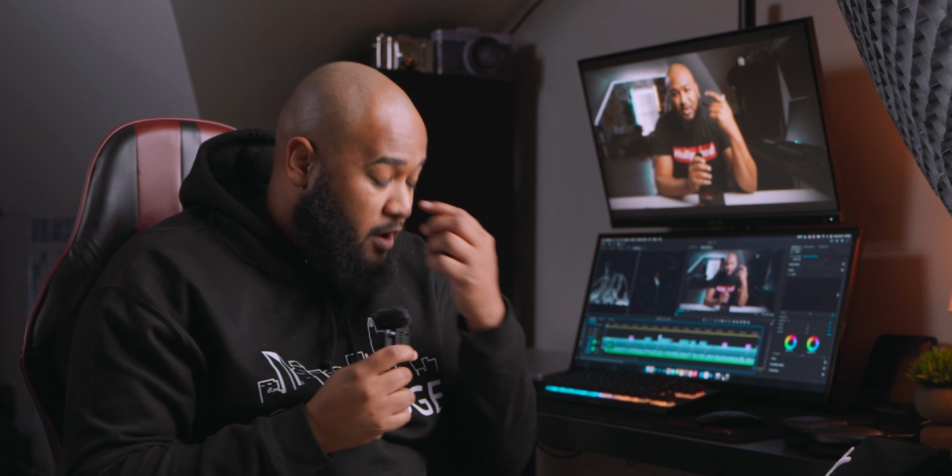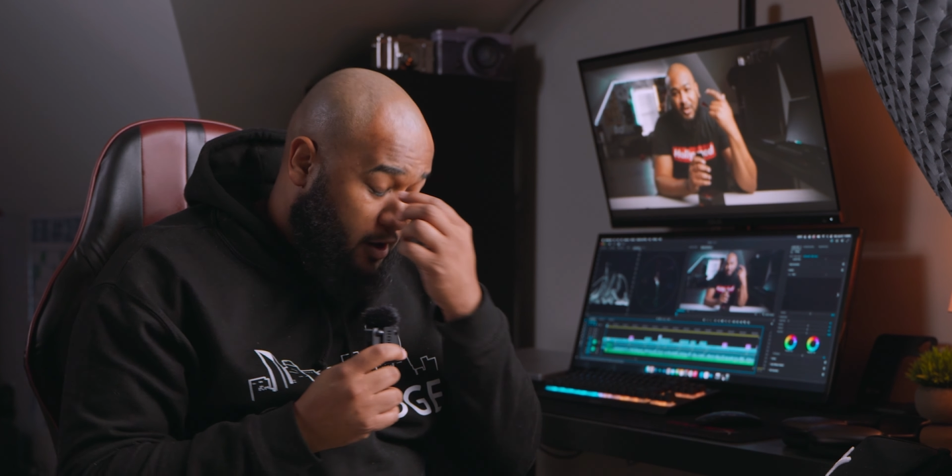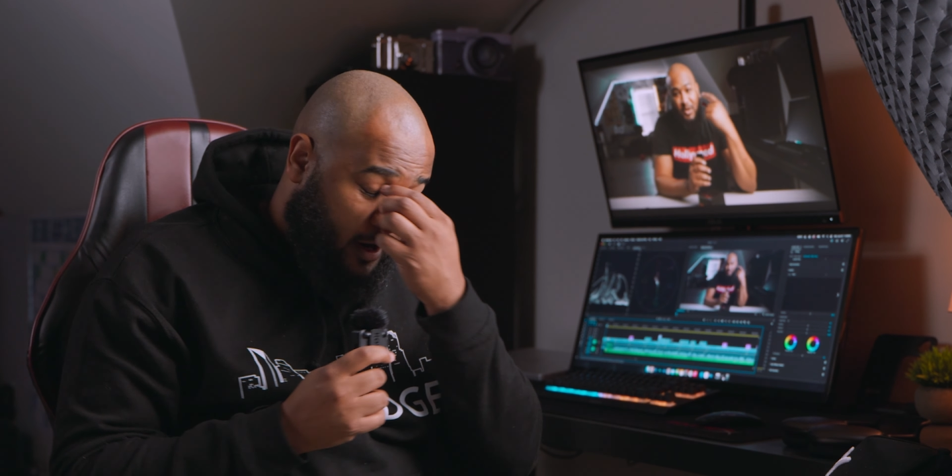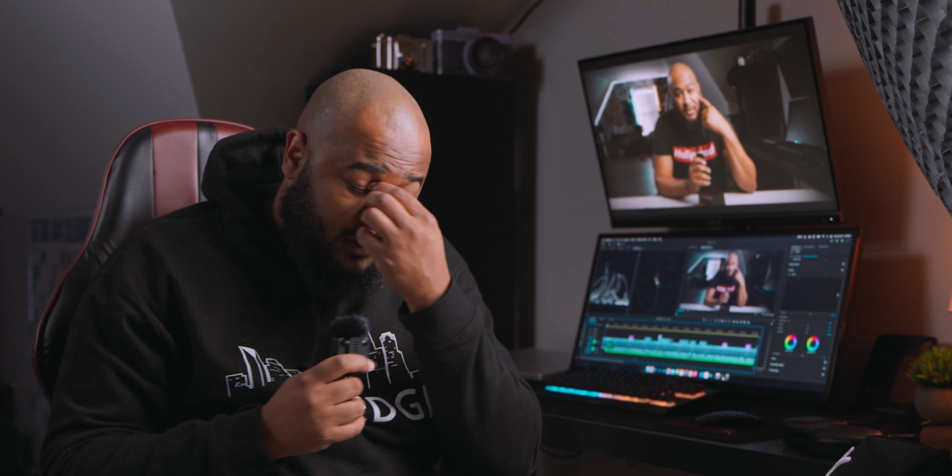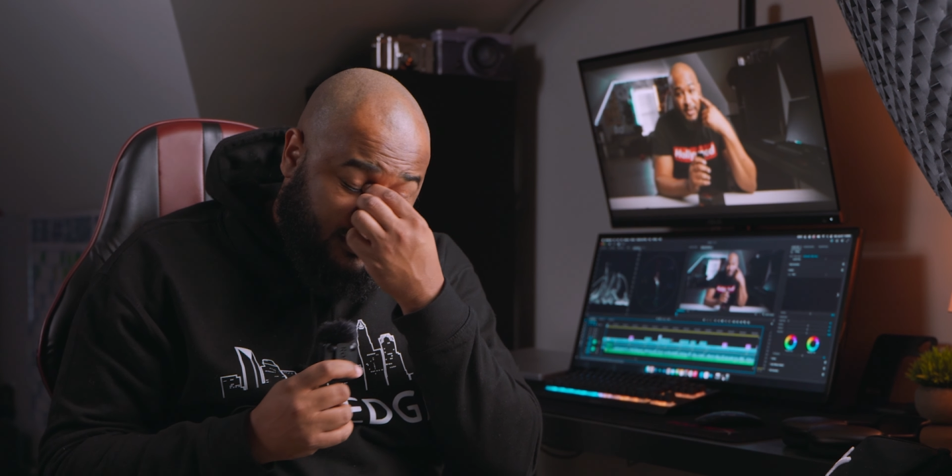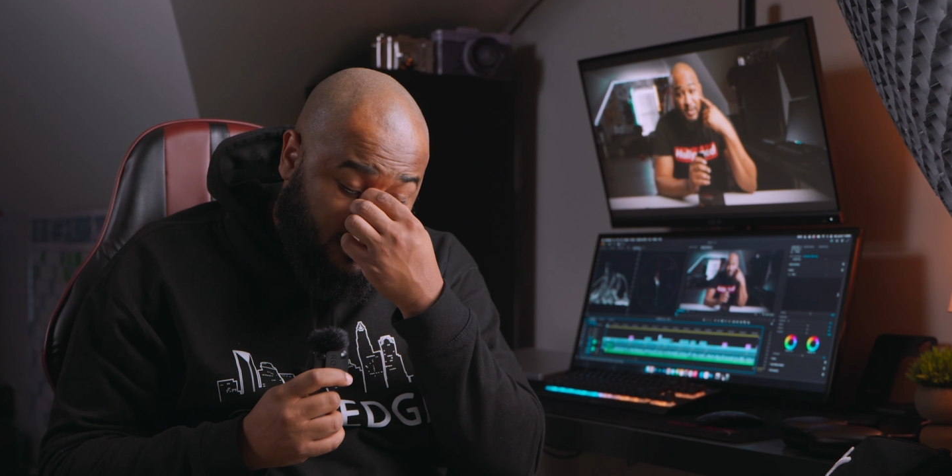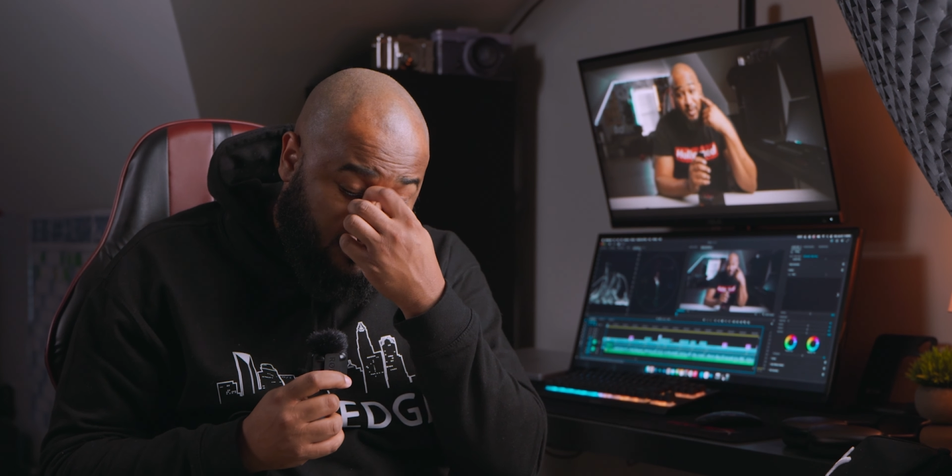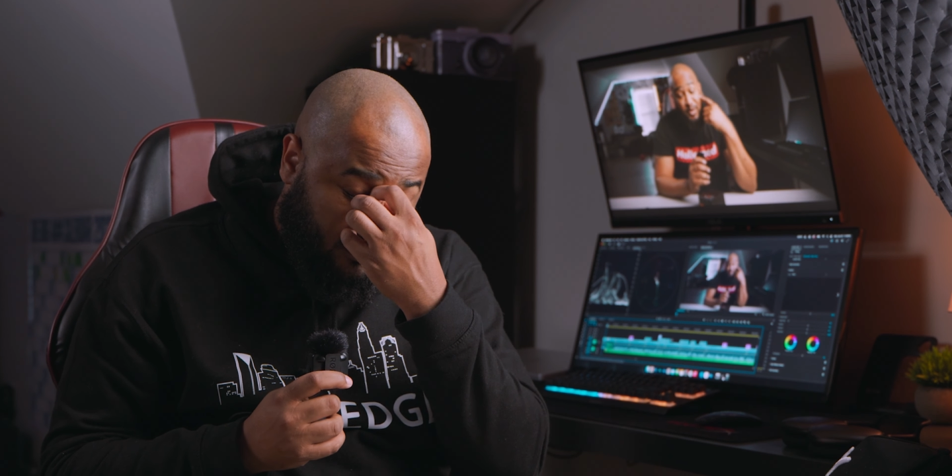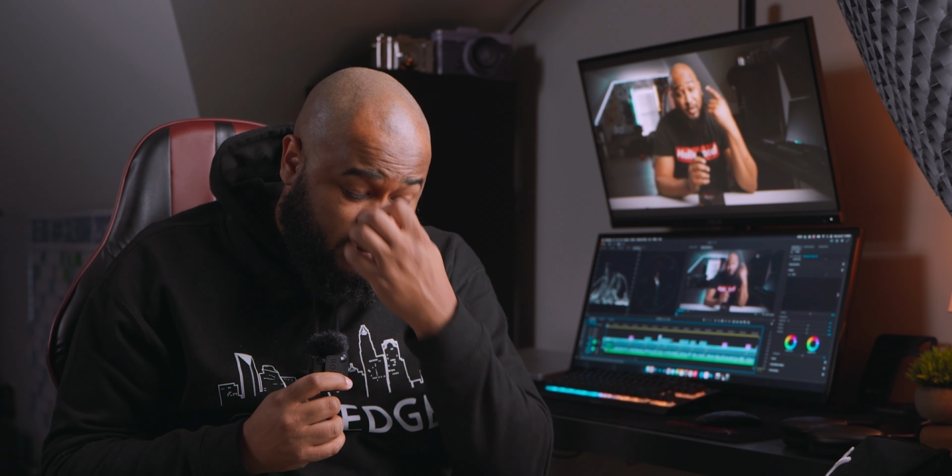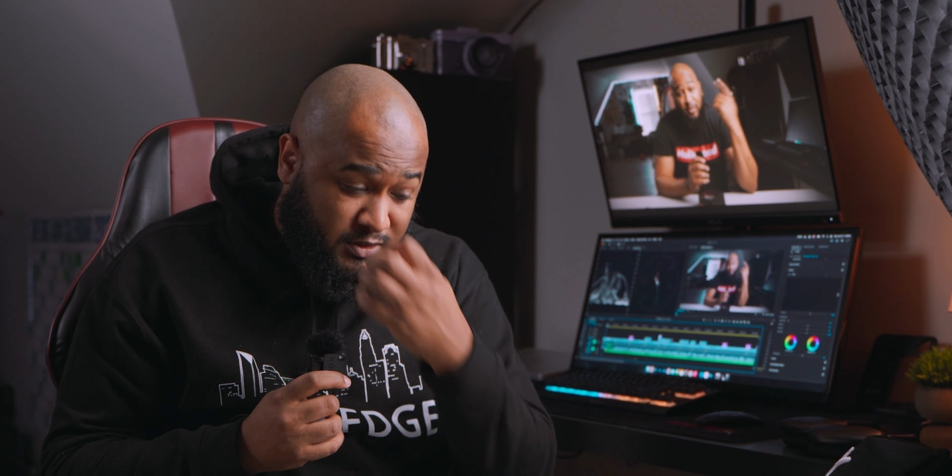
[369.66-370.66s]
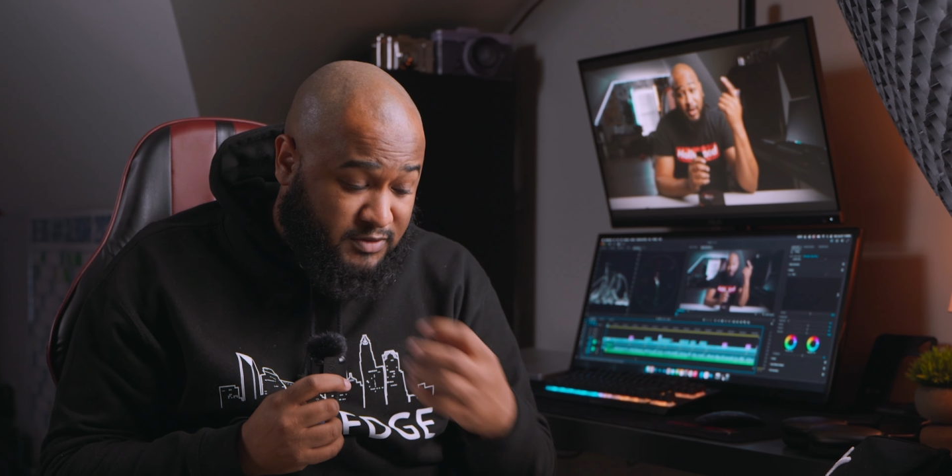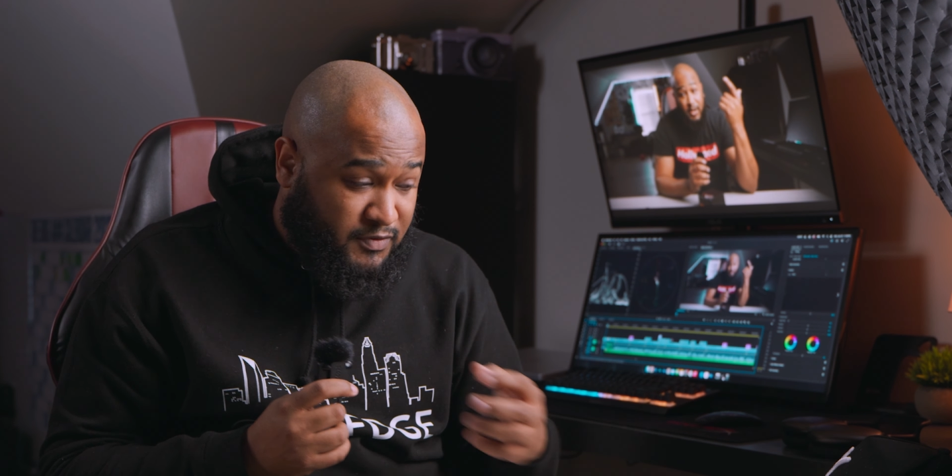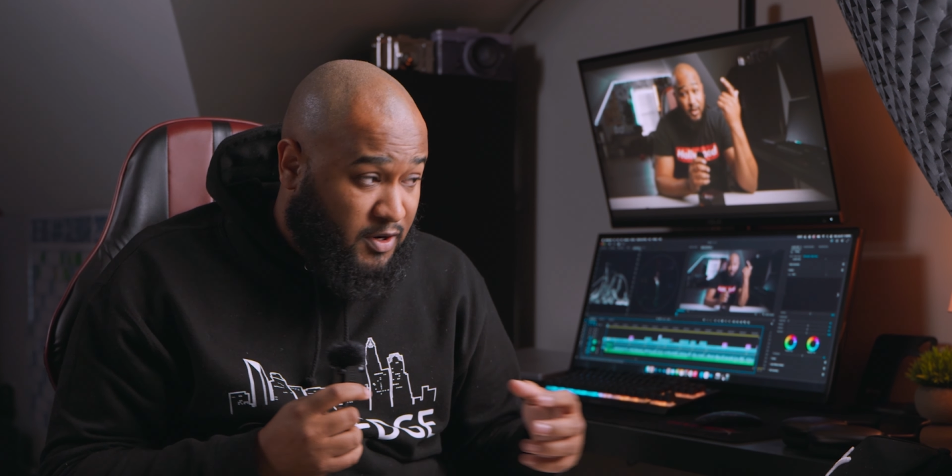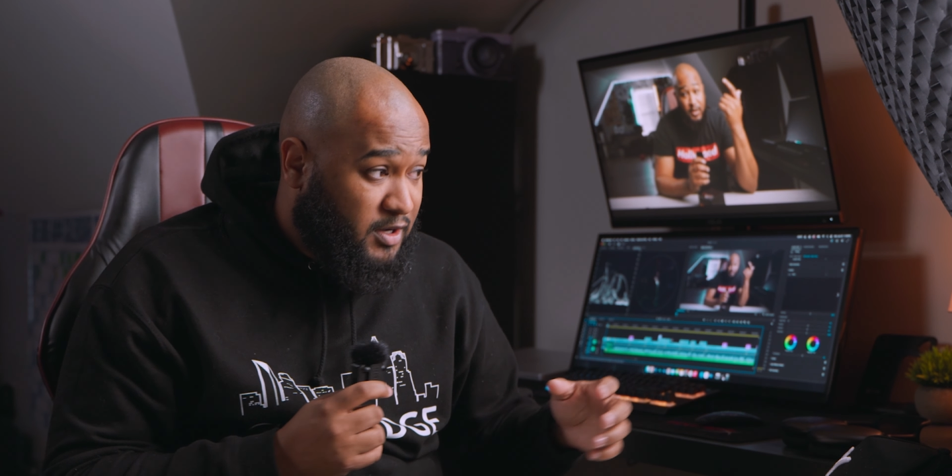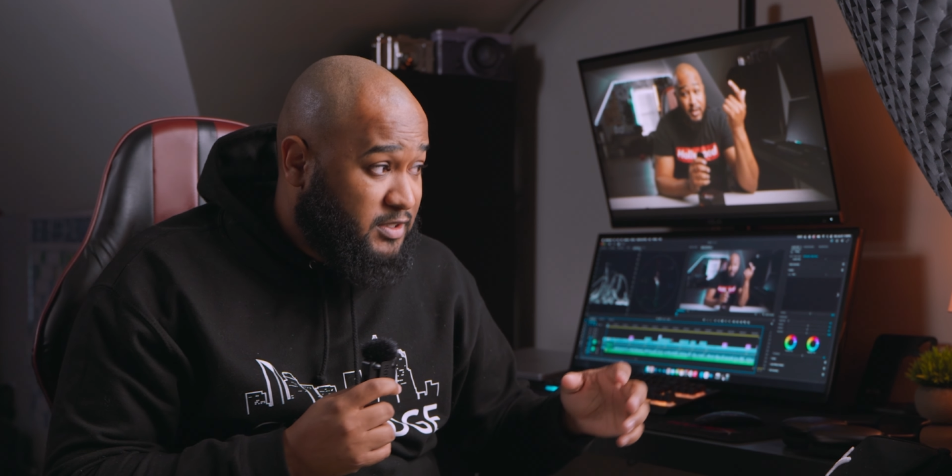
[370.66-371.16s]
All right, so as
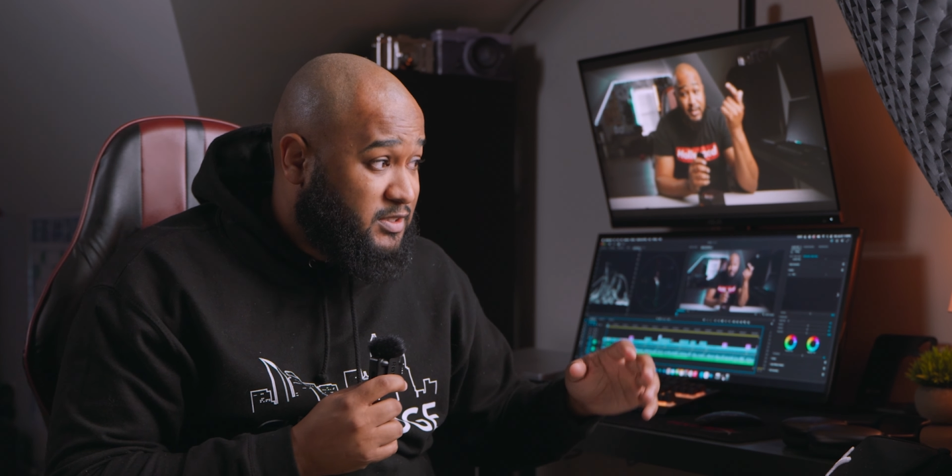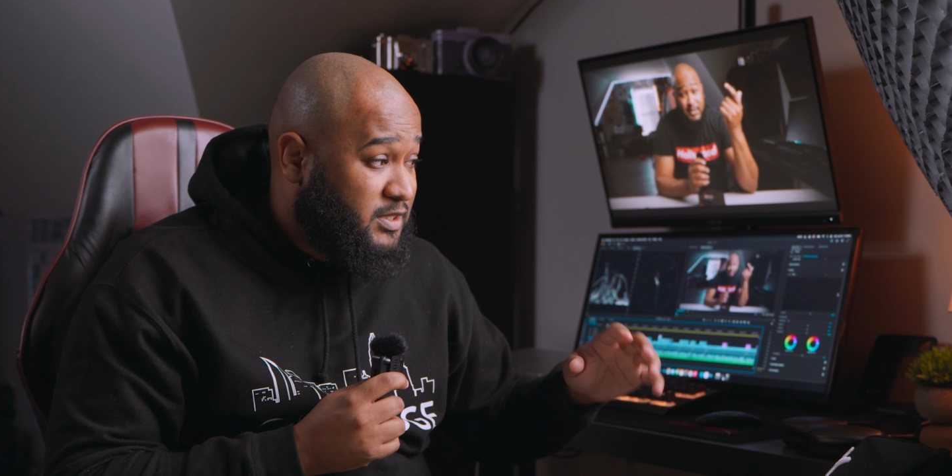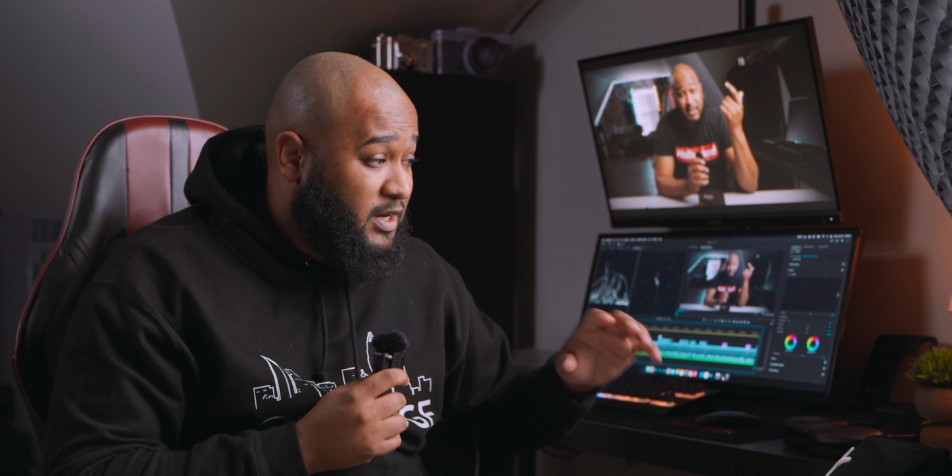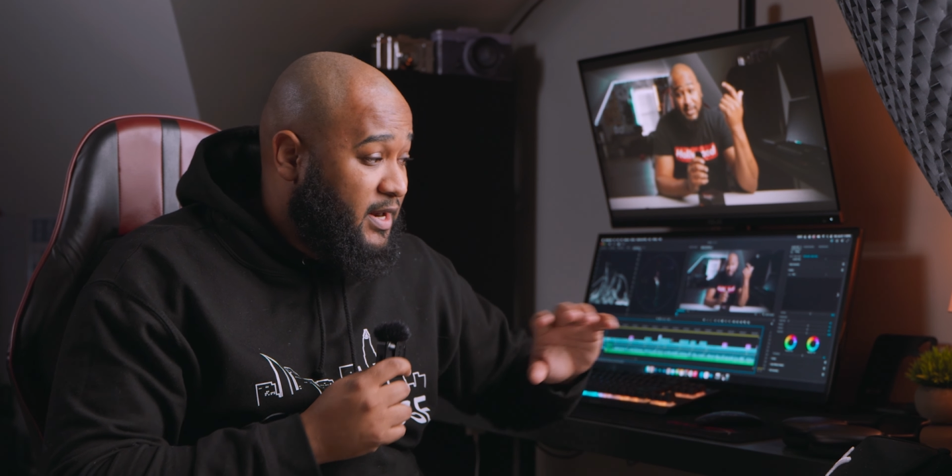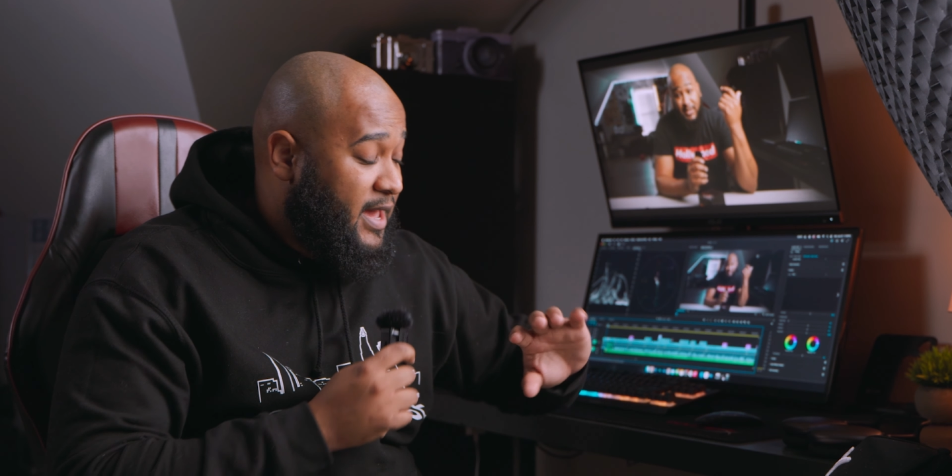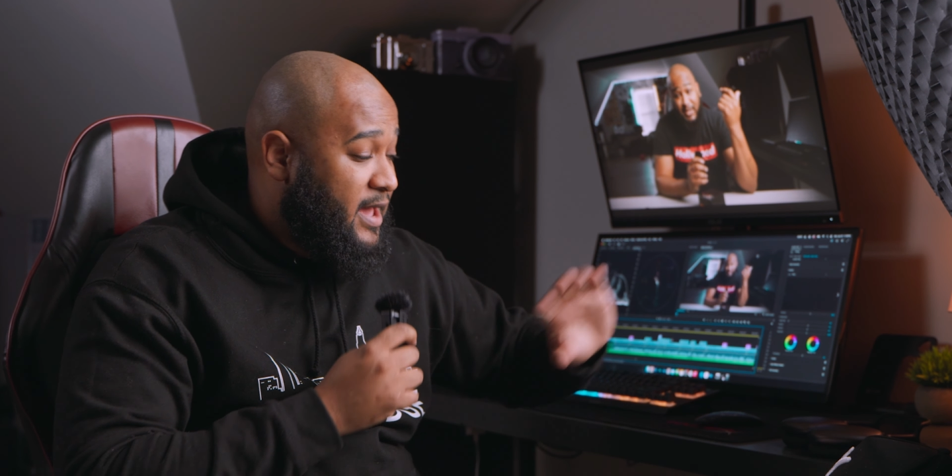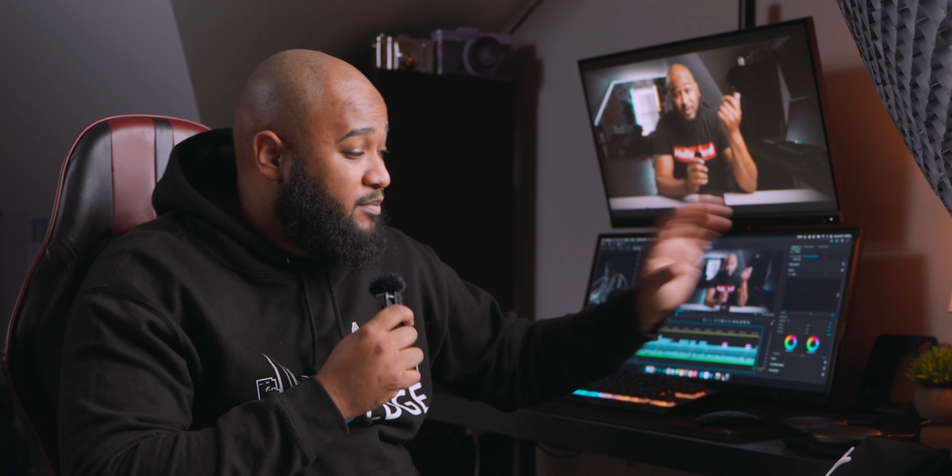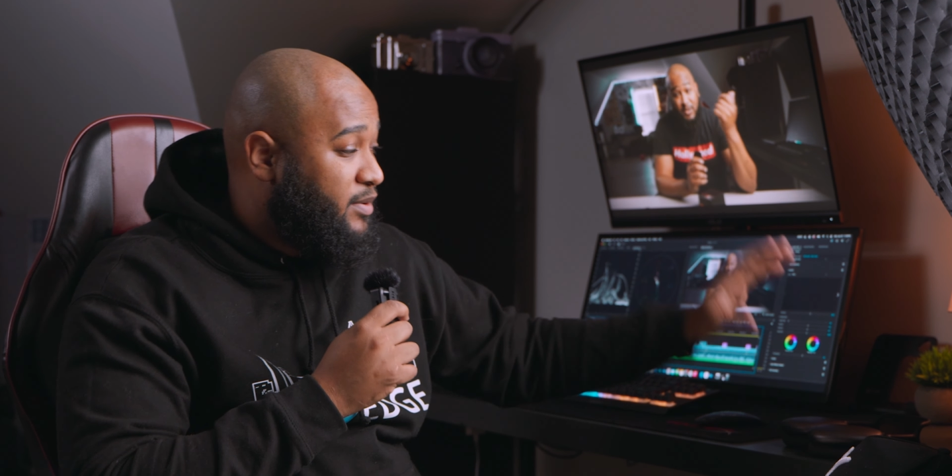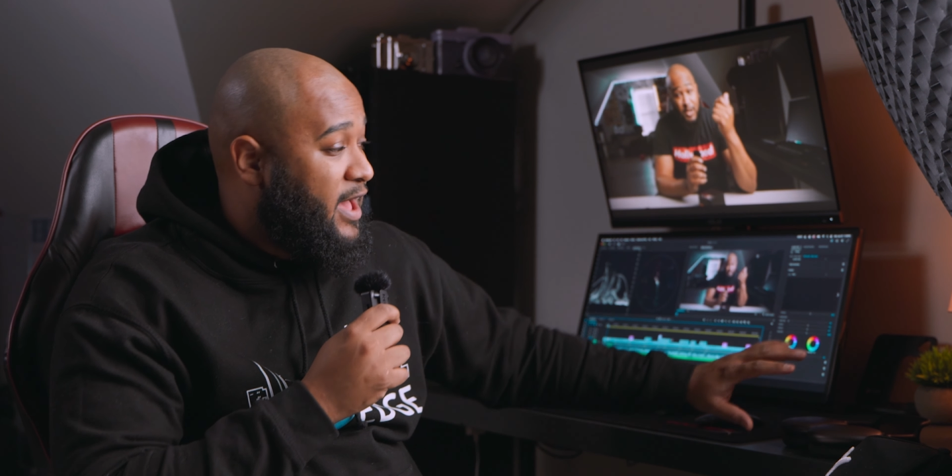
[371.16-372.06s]
far as the lamp,